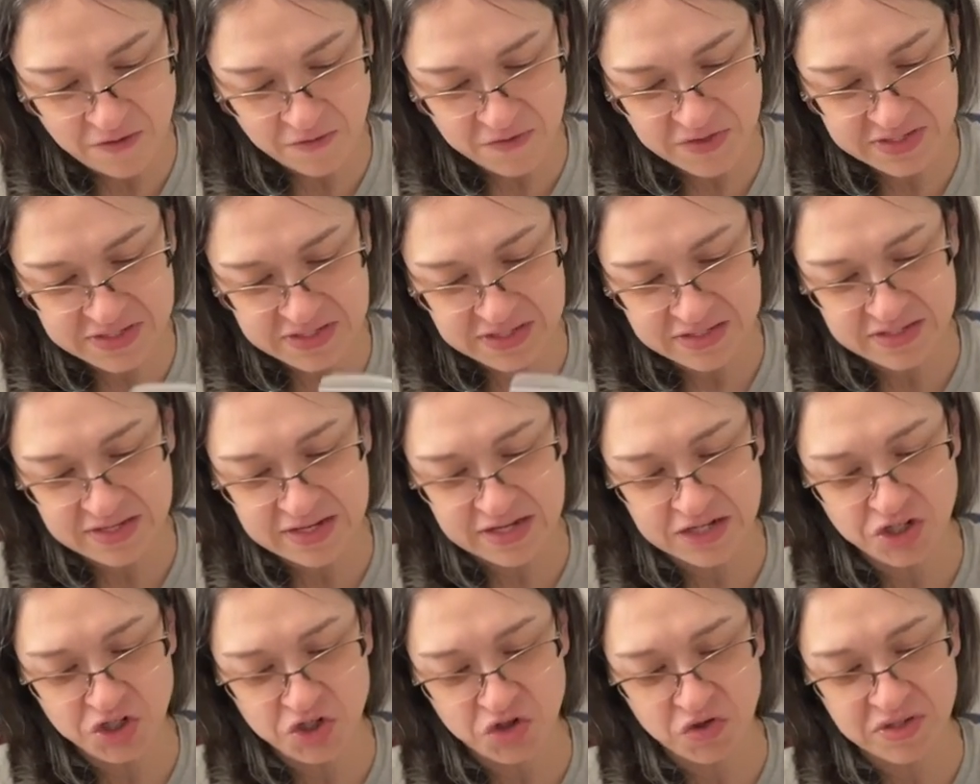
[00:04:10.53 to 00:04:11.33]
This is
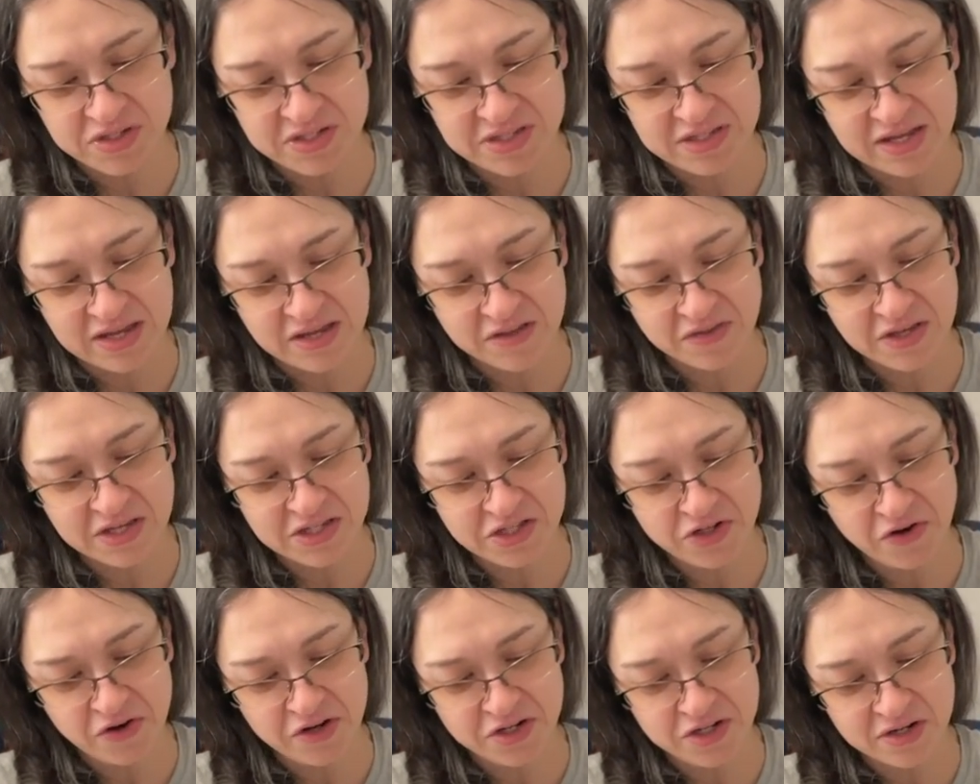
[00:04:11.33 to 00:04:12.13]
interesting.
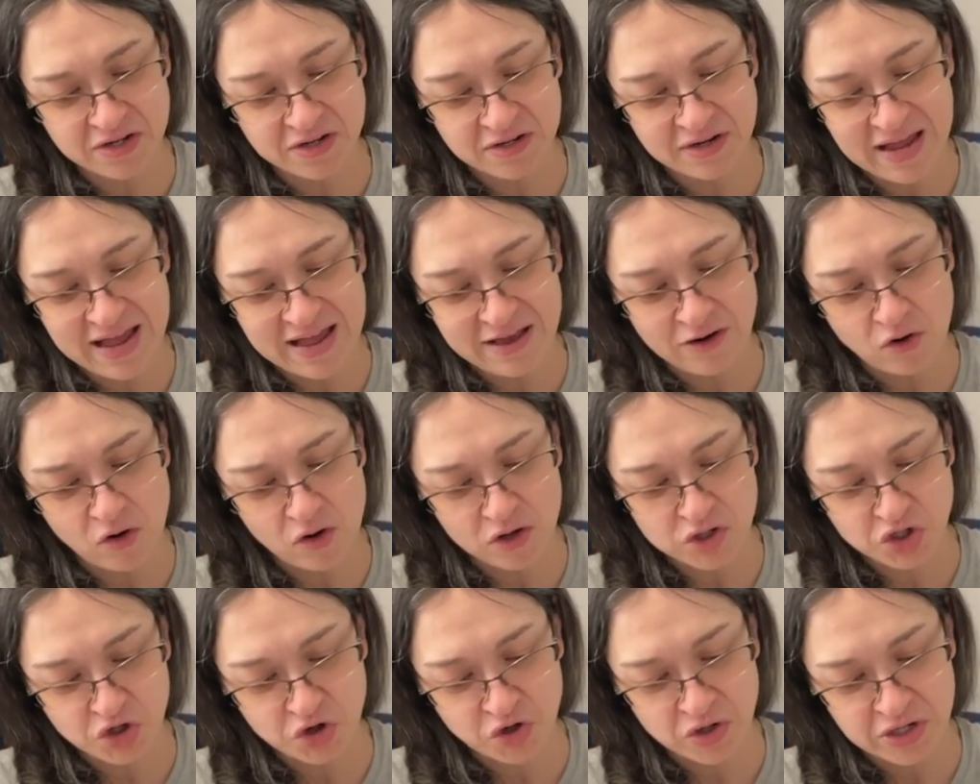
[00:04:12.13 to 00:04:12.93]
These aren't at
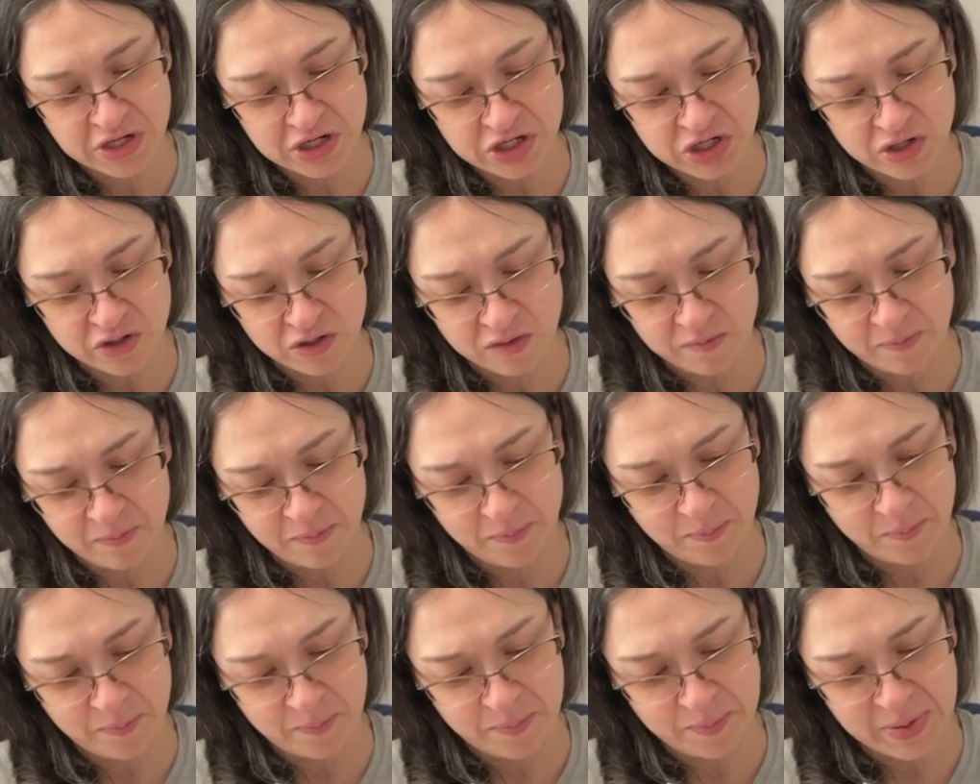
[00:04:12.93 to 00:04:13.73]
all traditional
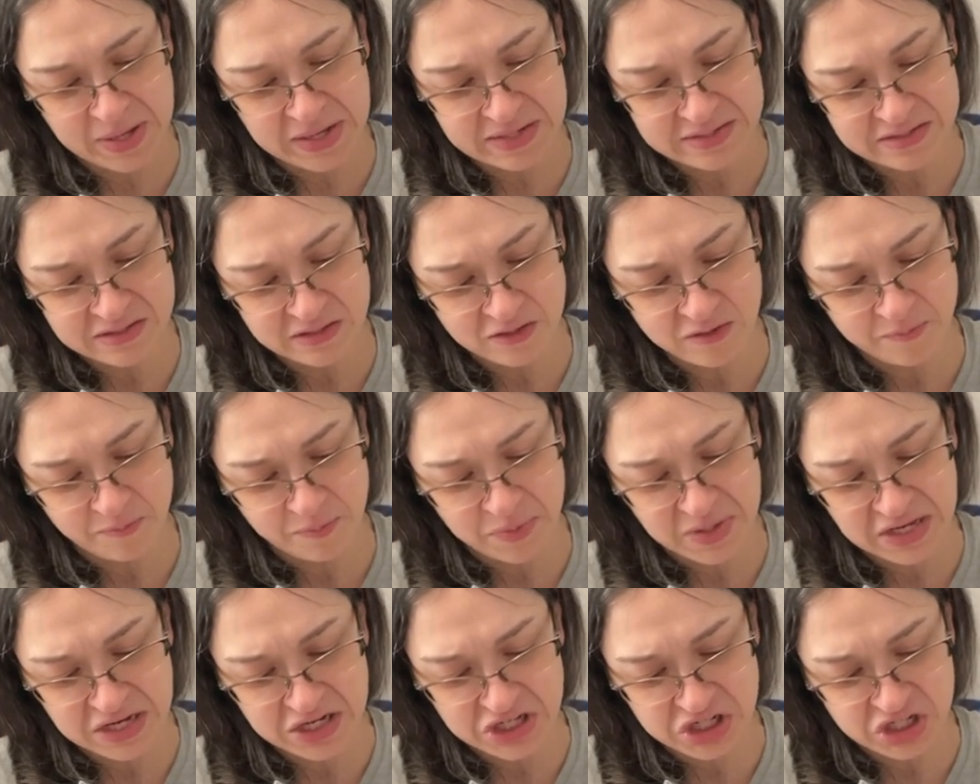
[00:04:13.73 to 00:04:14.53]
puzzle
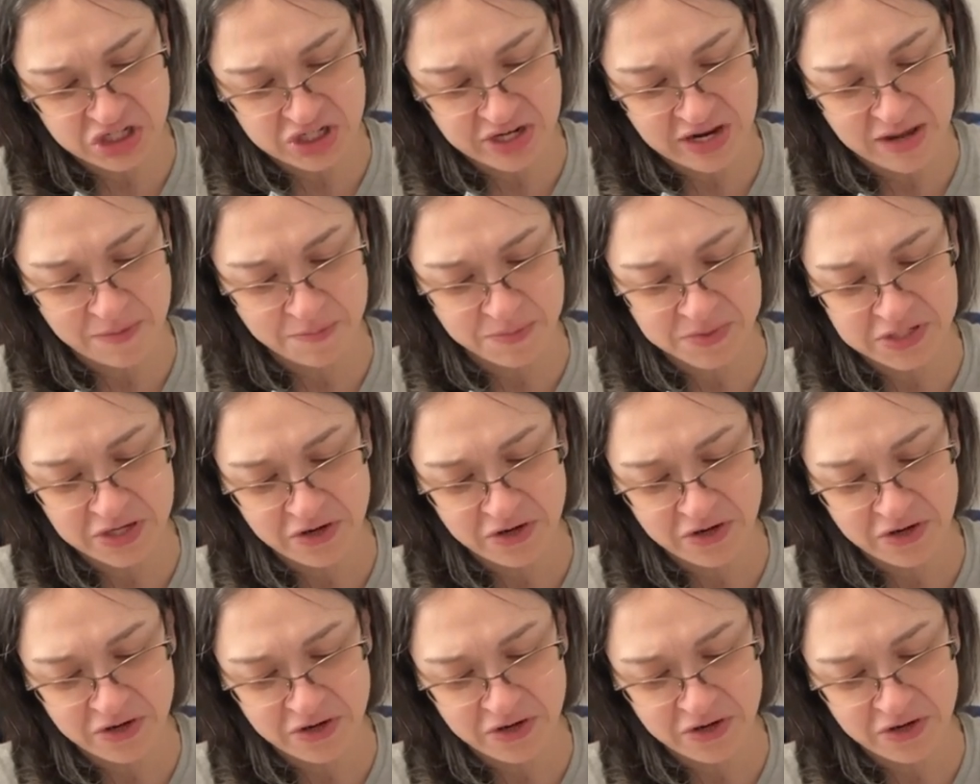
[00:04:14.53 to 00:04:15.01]
piece shapes.